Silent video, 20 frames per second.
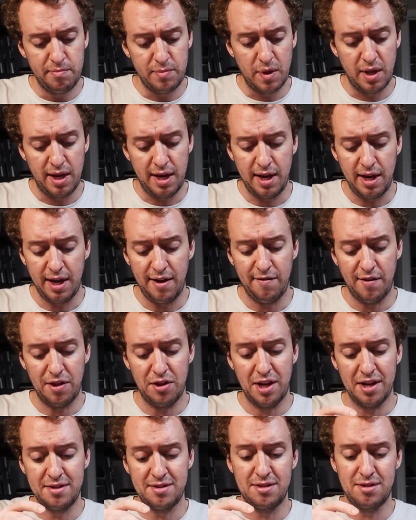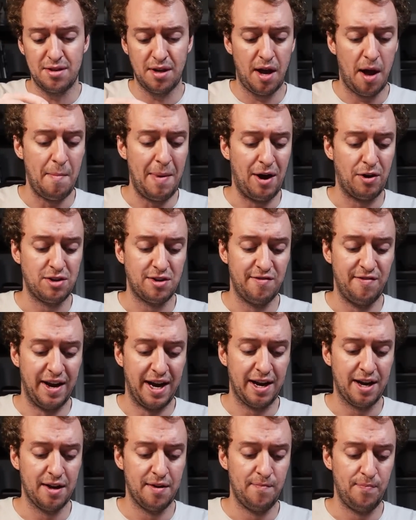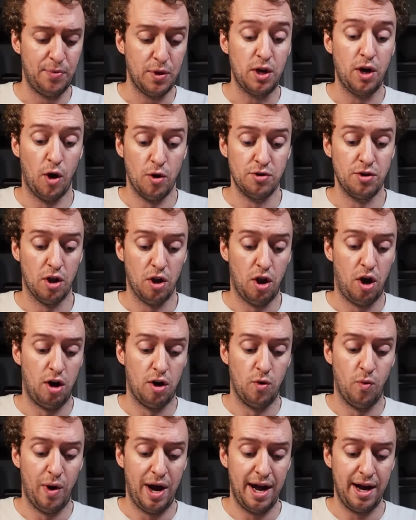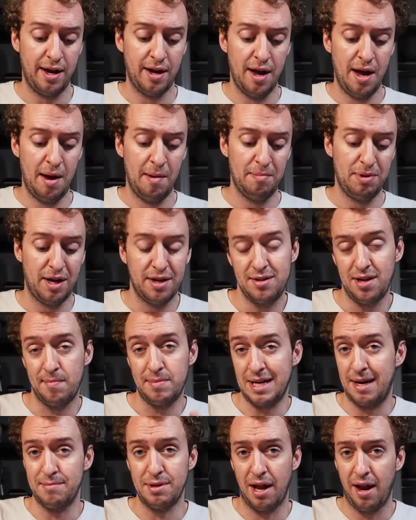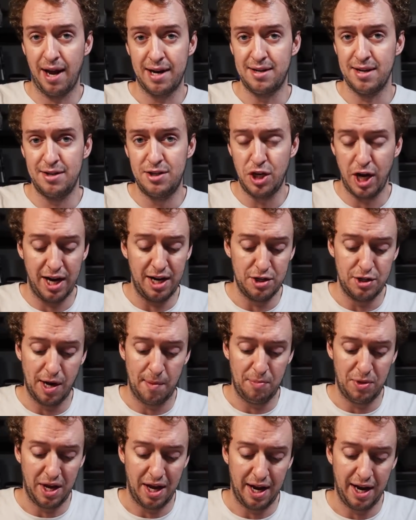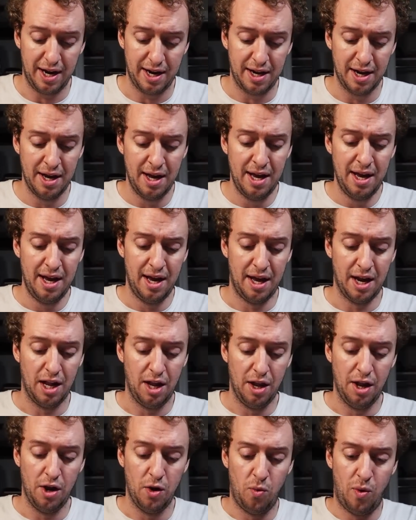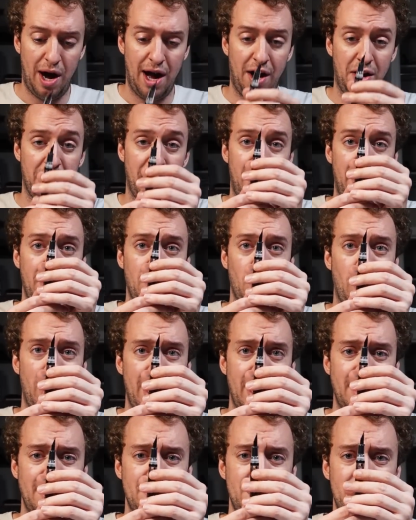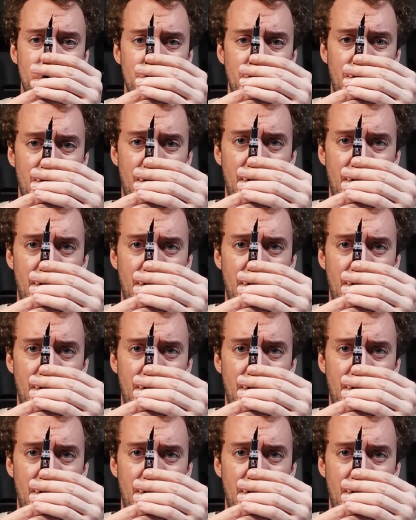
even this amount of ink goes a long way. Plus, sometimes I like to change up the ink in a little while, anyways.